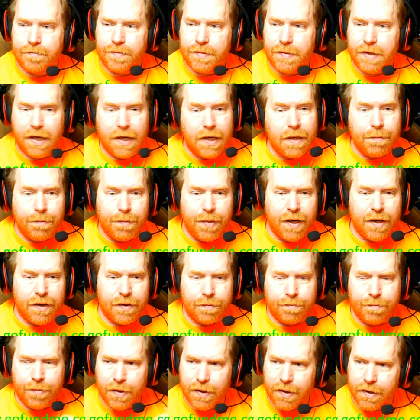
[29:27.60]
getting better,
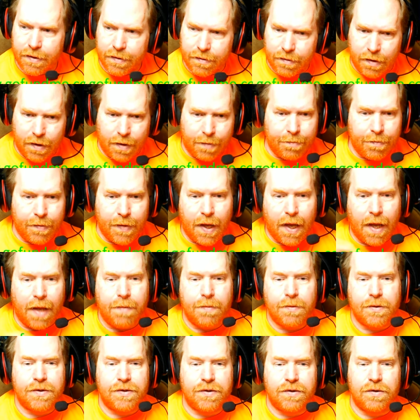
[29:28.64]
but I'm
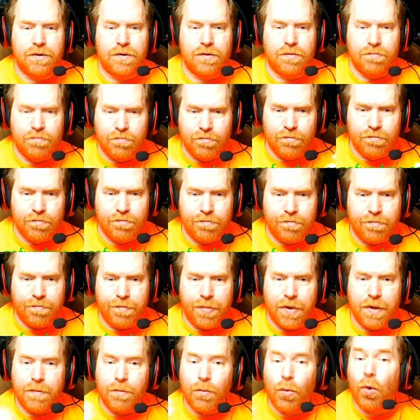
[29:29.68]
able to
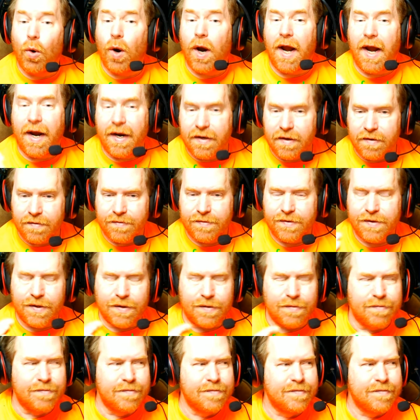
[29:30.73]
be more active. So